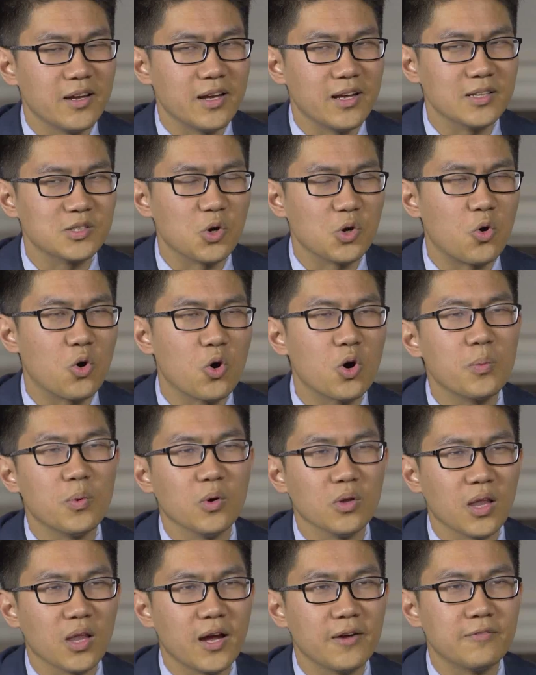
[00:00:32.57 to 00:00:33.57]
it's a
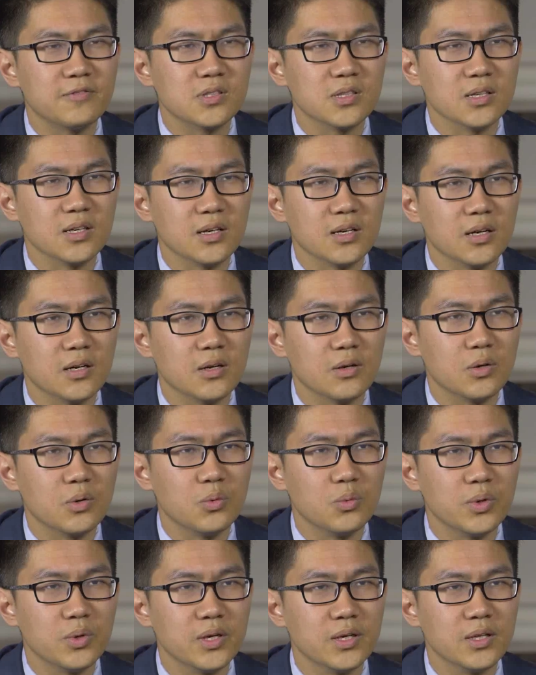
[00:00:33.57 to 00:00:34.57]
horrible life to
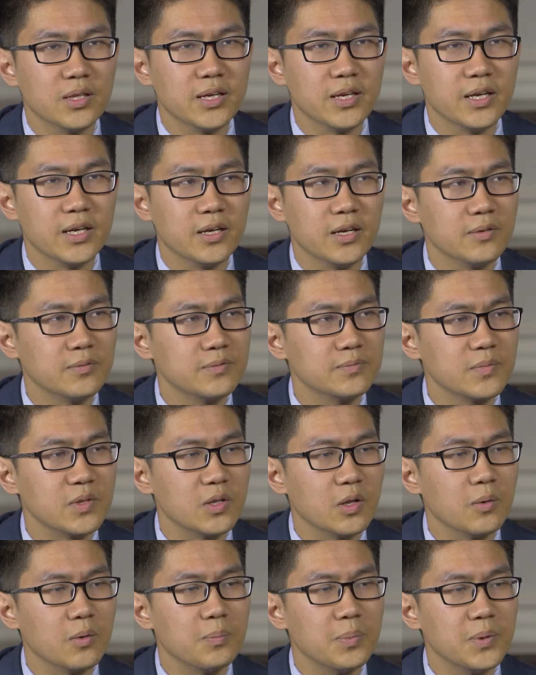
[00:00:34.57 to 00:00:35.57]
really,
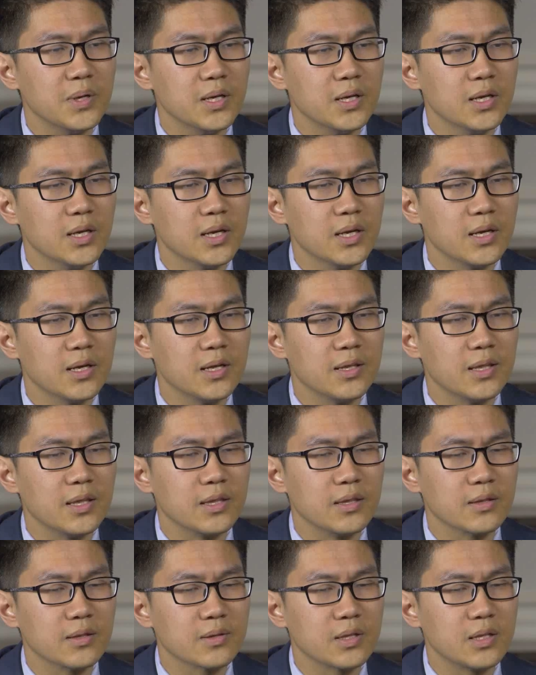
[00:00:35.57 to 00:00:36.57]
be
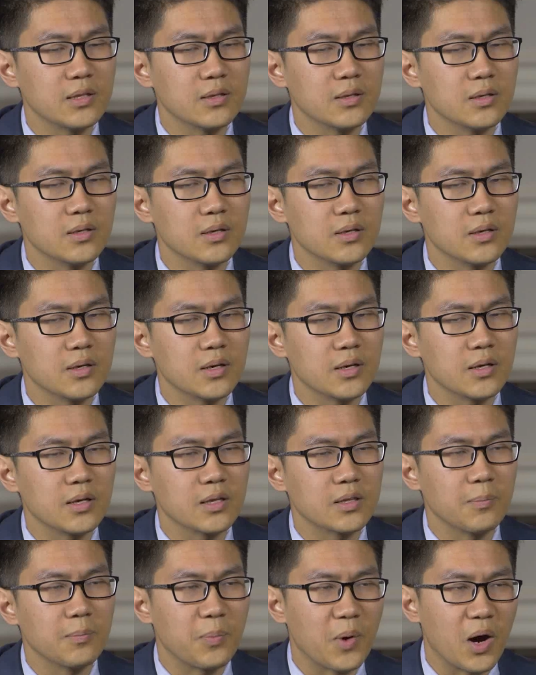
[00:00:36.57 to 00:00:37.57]

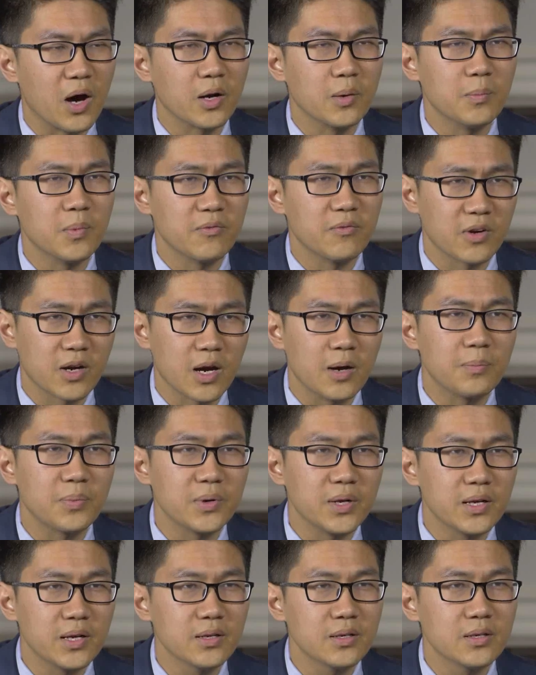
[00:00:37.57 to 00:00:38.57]
at the bottom of a company,